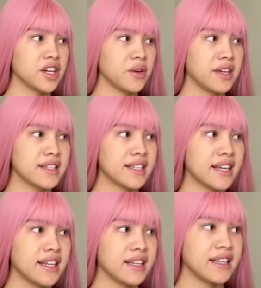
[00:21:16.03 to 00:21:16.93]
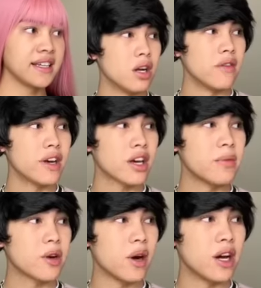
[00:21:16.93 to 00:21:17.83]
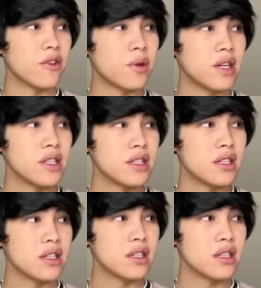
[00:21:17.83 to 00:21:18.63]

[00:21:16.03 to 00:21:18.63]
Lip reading: she's going insane. Olivia, can you be quiet for once?